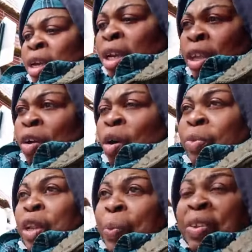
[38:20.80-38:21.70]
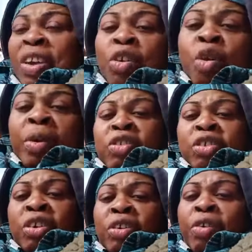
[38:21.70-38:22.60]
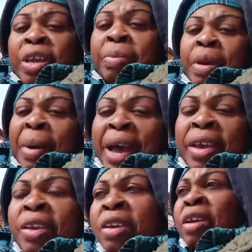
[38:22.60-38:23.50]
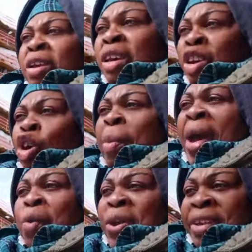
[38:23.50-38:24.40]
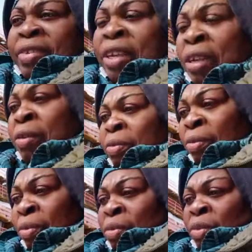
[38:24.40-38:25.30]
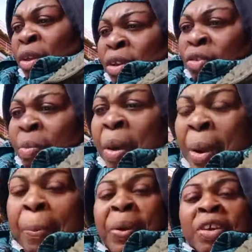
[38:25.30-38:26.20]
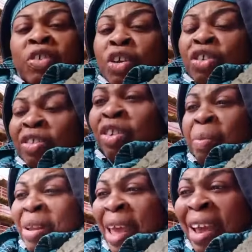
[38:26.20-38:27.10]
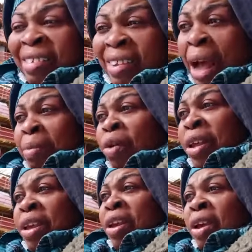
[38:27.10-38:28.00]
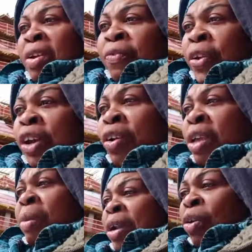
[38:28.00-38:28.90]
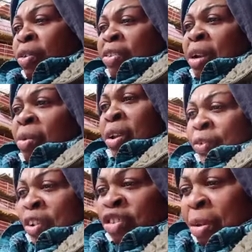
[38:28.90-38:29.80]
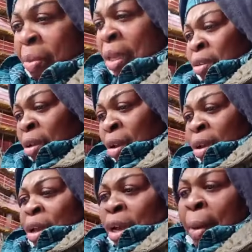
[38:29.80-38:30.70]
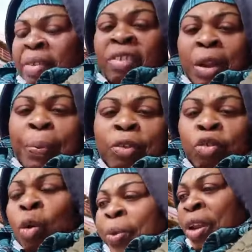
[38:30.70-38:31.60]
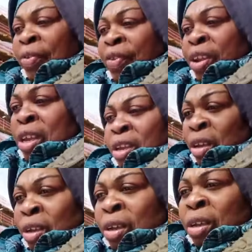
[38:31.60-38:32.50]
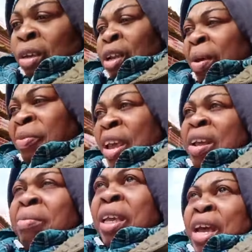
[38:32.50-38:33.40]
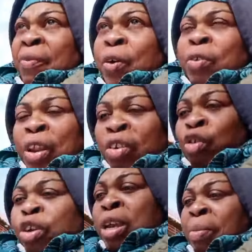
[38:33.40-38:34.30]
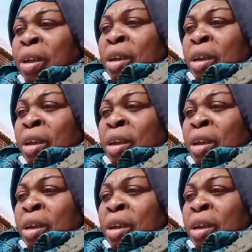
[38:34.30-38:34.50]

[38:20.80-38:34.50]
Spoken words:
It'll come to, depends on how much cream you buy. You go by weight. So remember, please, don't just turn me the exact money for the cream and don't send the money for the shipment. Because I still put soap in there free. You know what I'm saying? I can't afford to send the cream